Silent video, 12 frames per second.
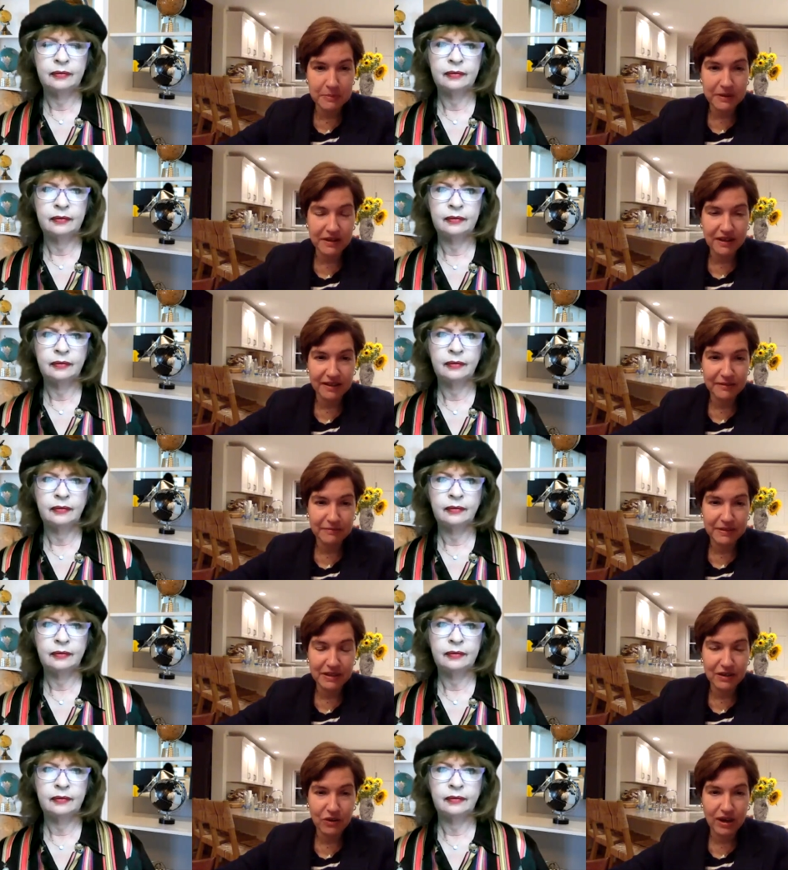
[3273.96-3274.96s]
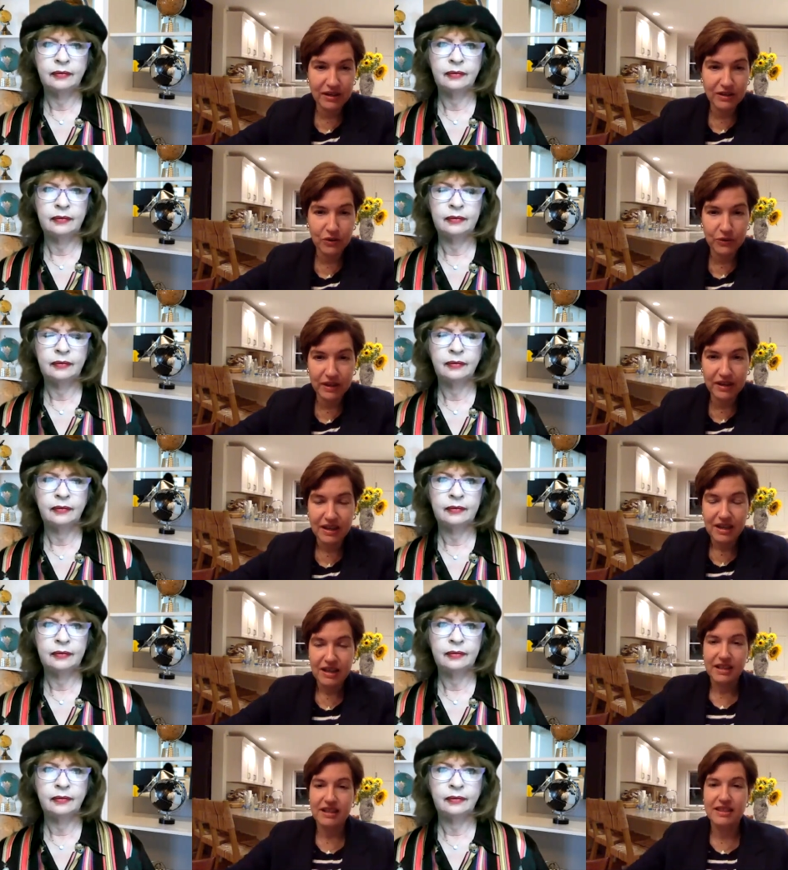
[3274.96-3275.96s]
Speaker 1: it. Um, you know, I know that
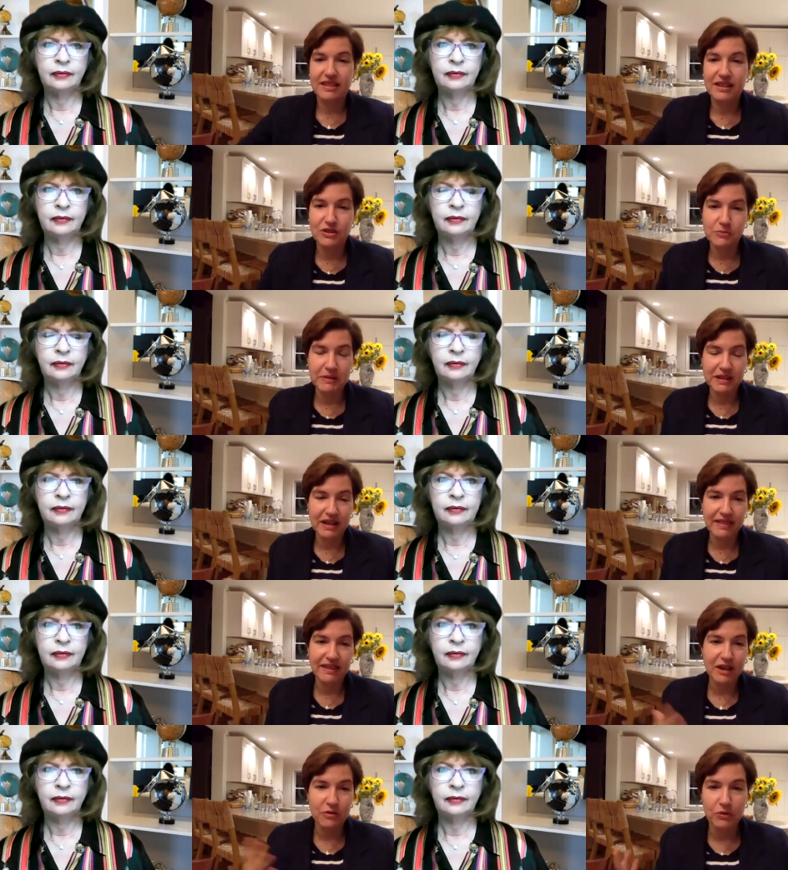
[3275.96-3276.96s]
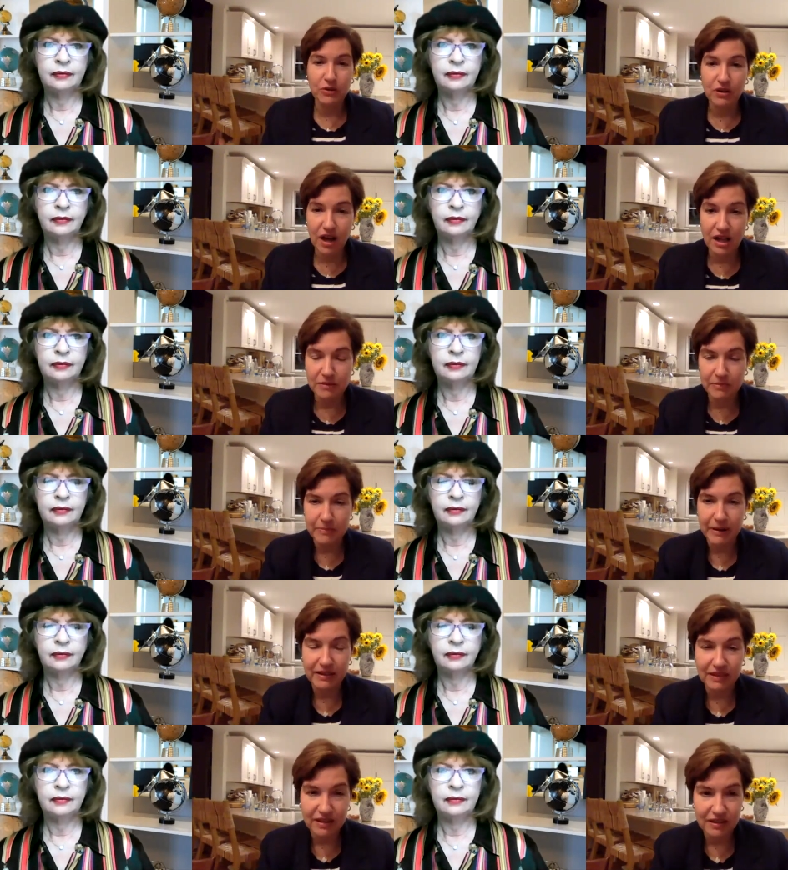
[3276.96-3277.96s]
there's been, I think I wrote a column
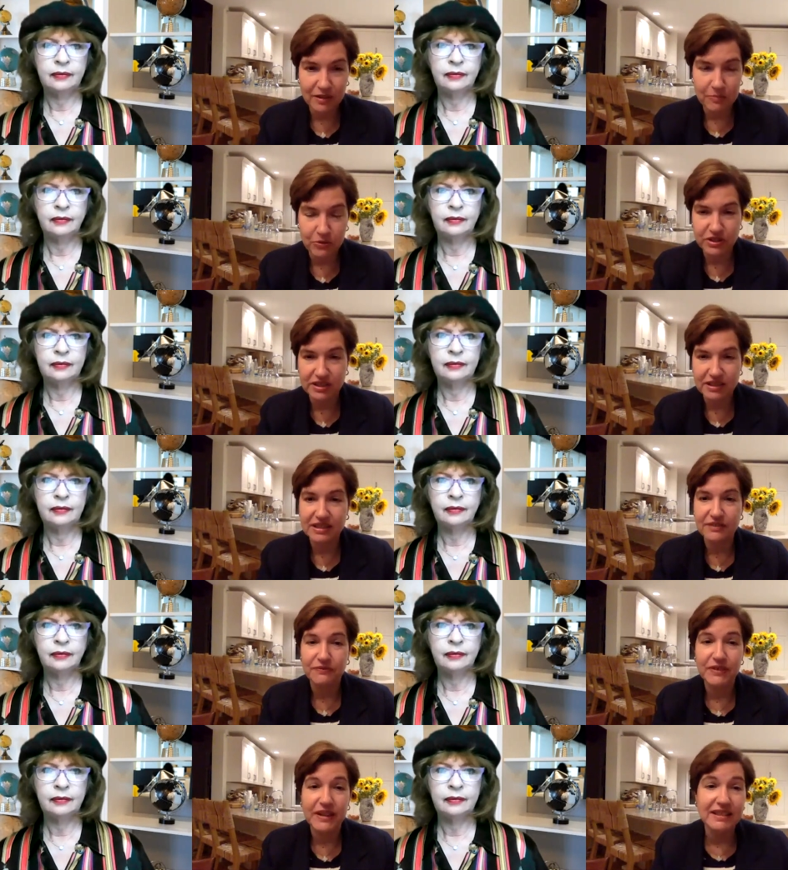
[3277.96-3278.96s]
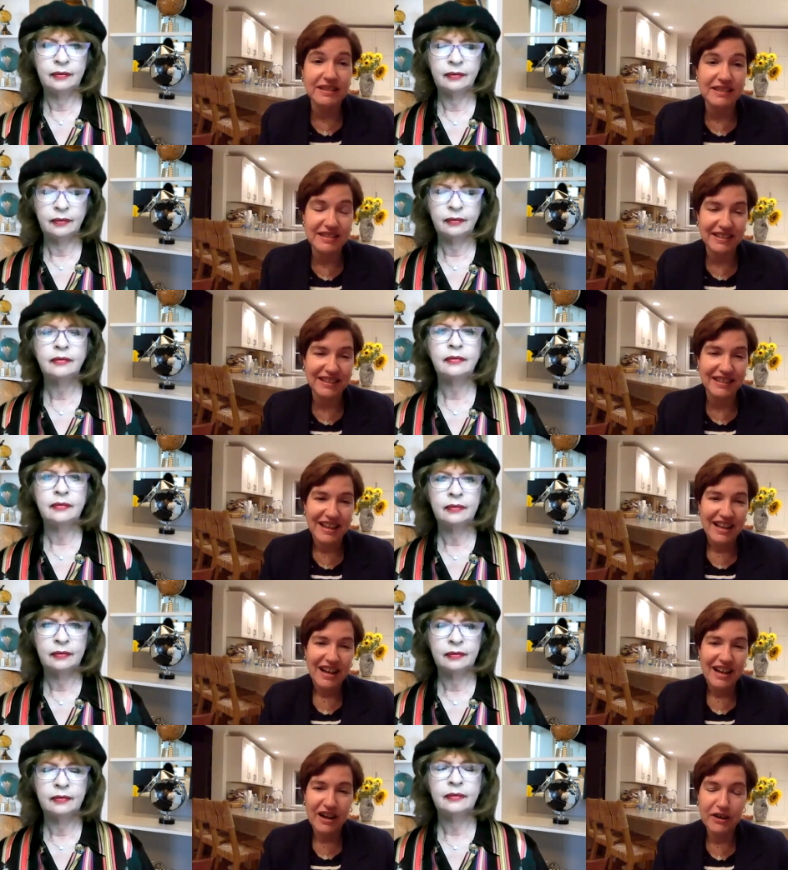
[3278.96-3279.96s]
about the, the persistent fantasy
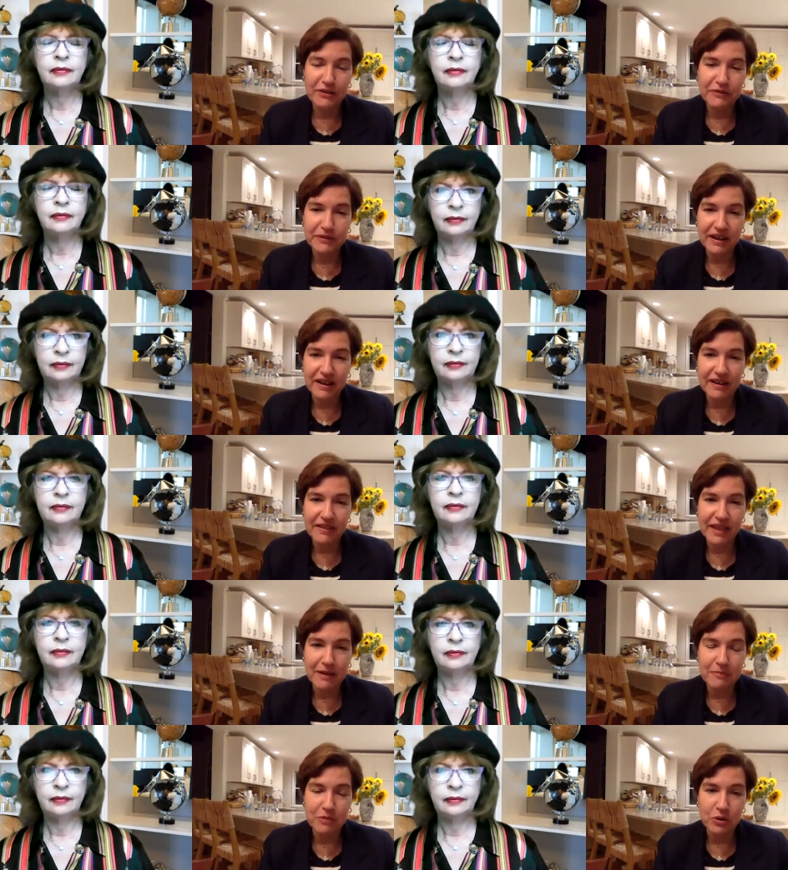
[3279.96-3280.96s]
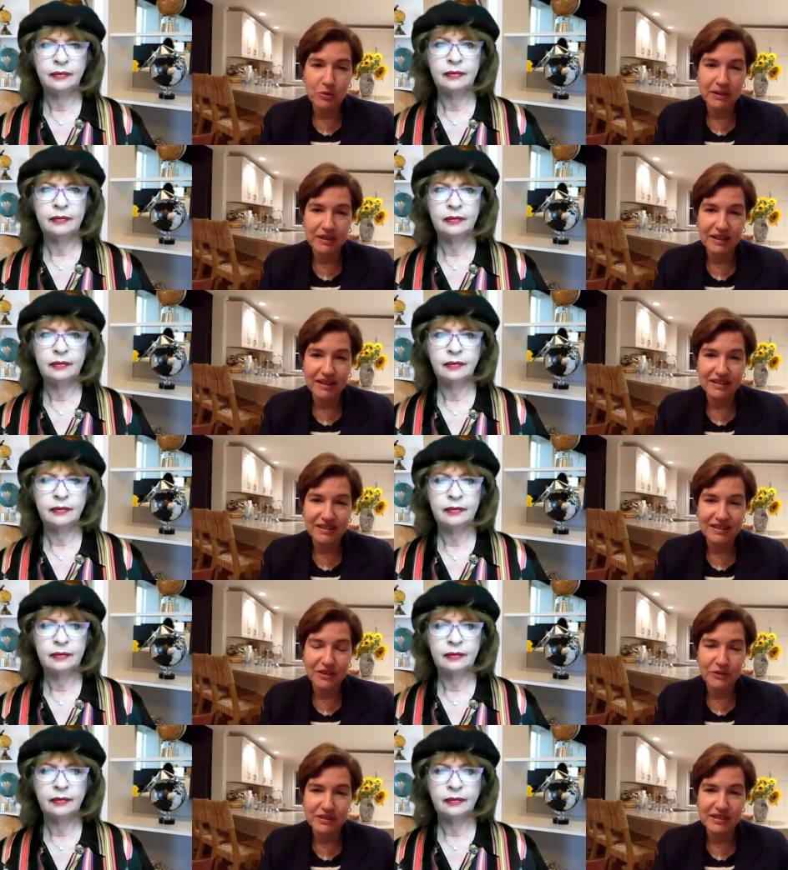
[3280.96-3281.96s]
of uh, that moment. And, you
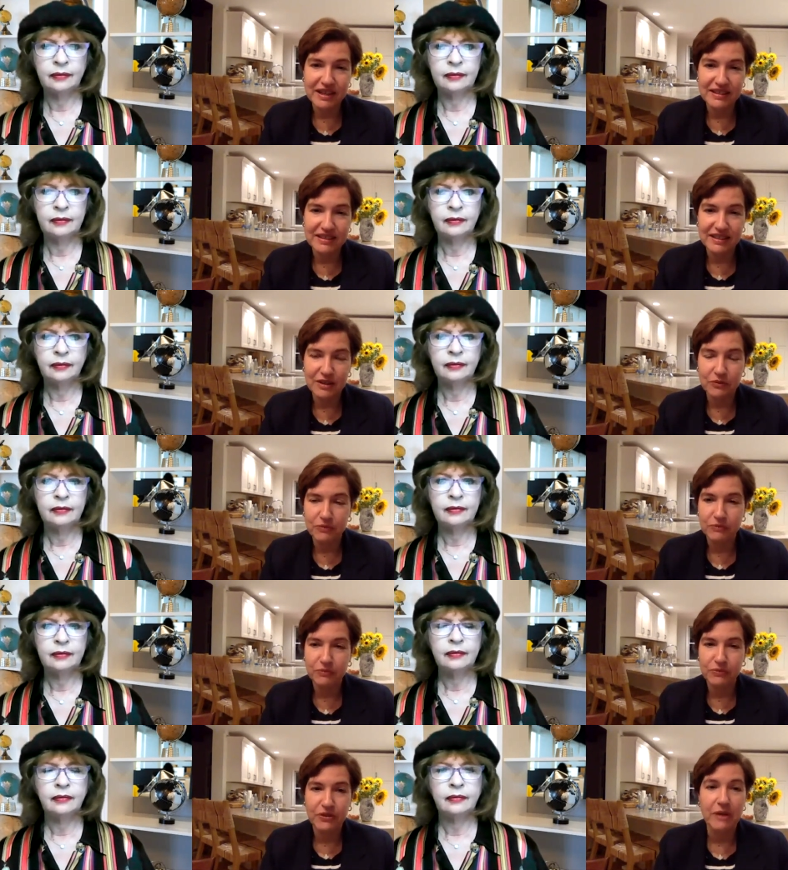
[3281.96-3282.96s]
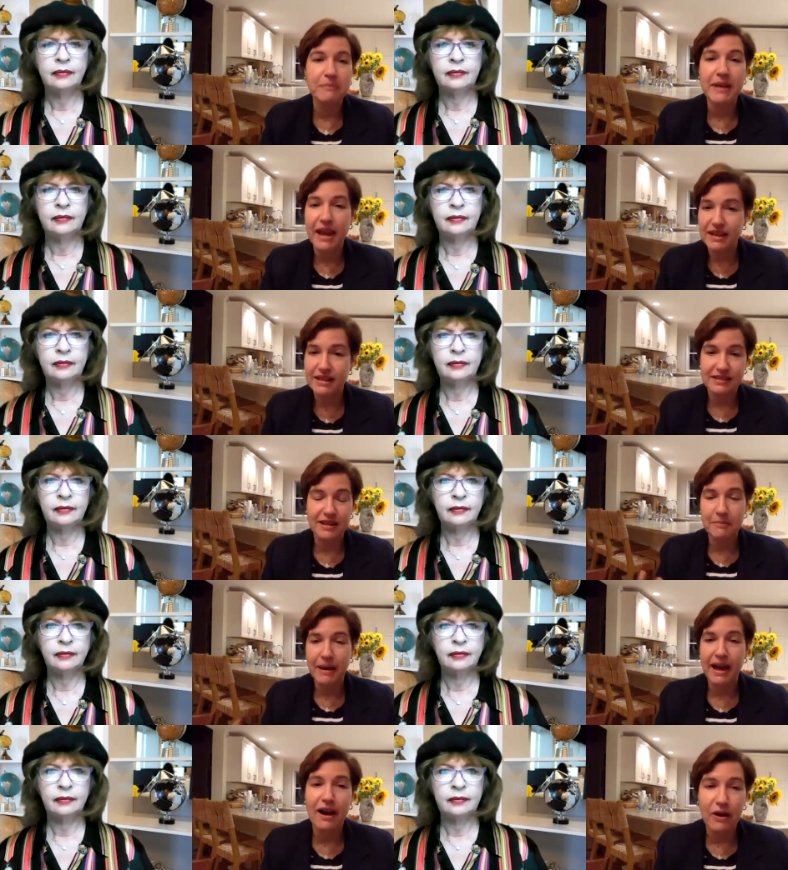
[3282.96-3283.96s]
know, this idea that someday,
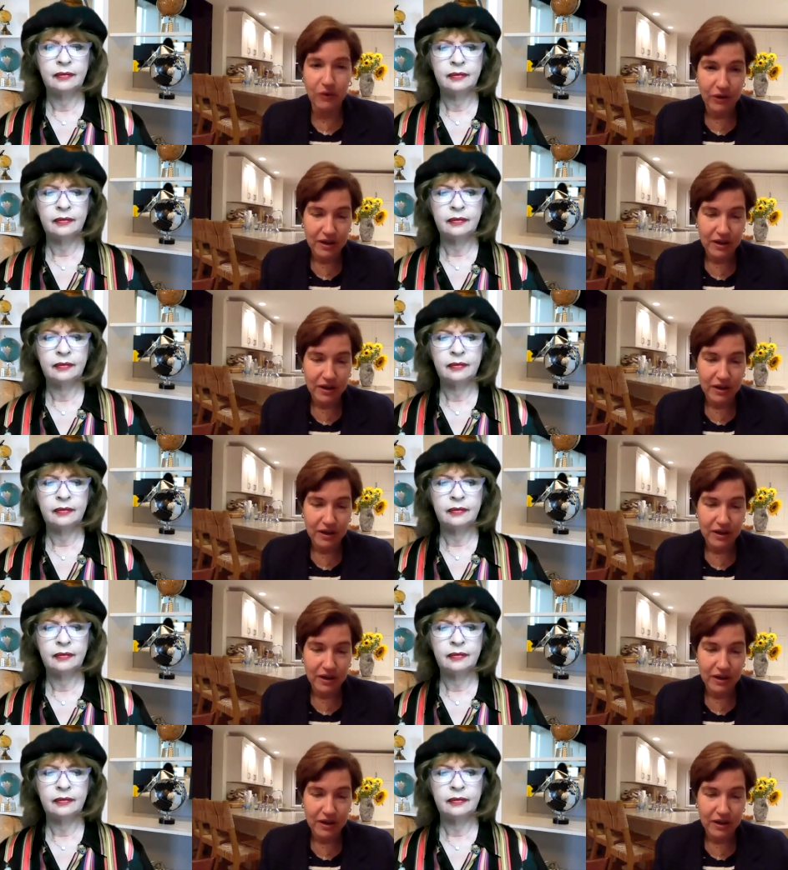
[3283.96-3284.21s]
somehow,